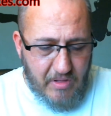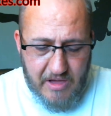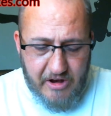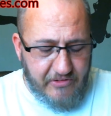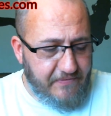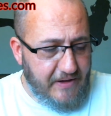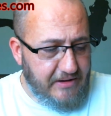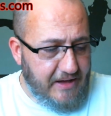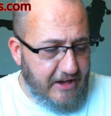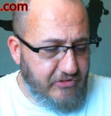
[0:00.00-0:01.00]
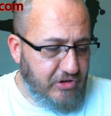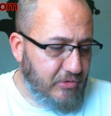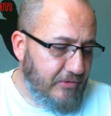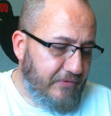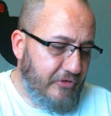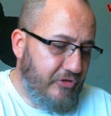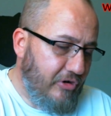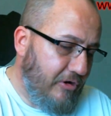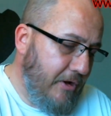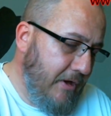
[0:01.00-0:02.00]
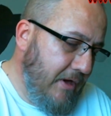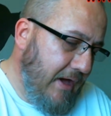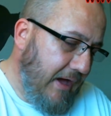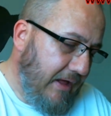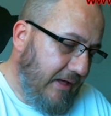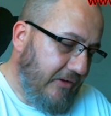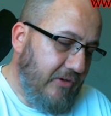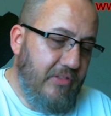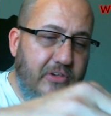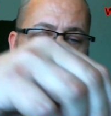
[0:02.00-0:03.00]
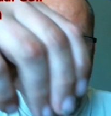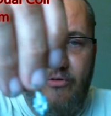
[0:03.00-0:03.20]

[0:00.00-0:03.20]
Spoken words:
it is a fantastic unit for sure. And like I said, this is the